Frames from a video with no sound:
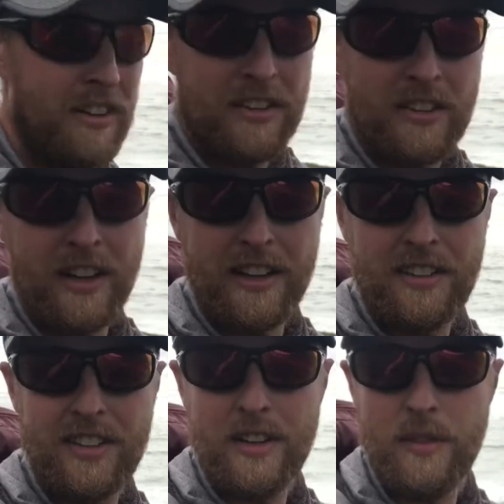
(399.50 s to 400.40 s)
Stunning
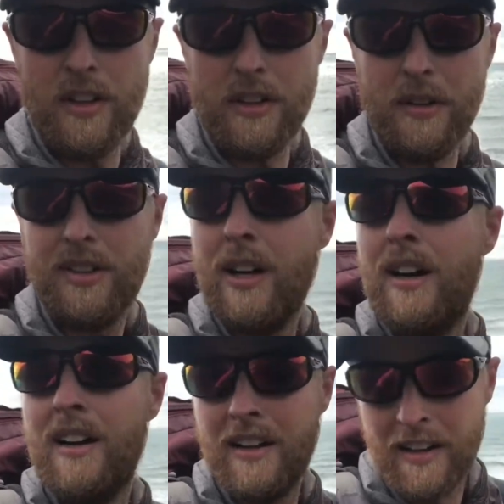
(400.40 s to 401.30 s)
sea views
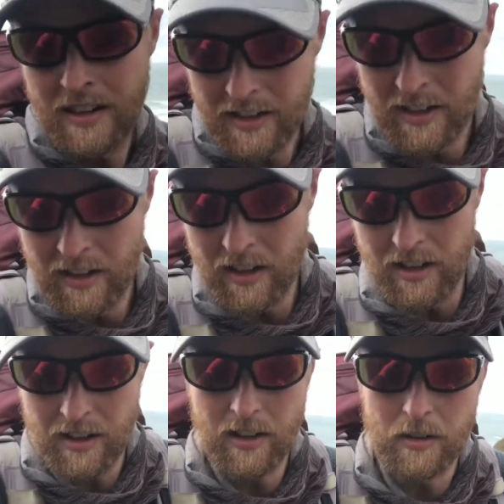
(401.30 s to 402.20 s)

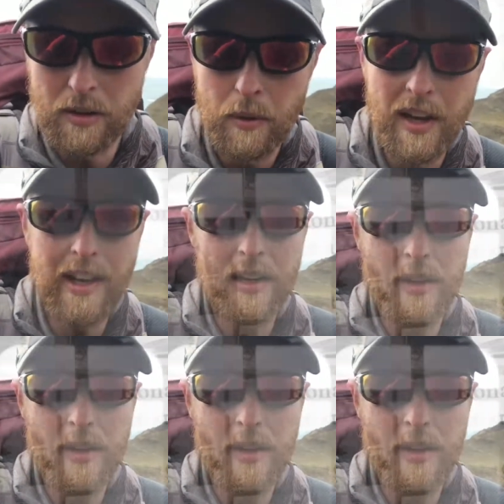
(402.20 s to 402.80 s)
along the way.